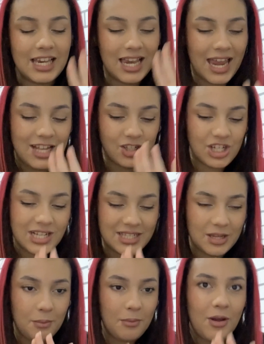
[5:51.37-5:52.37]

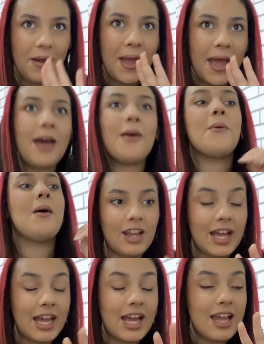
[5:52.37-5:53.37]
Legitimate hell.
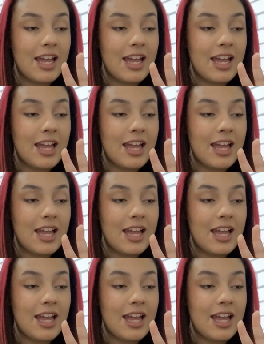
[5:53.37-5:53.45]
Like,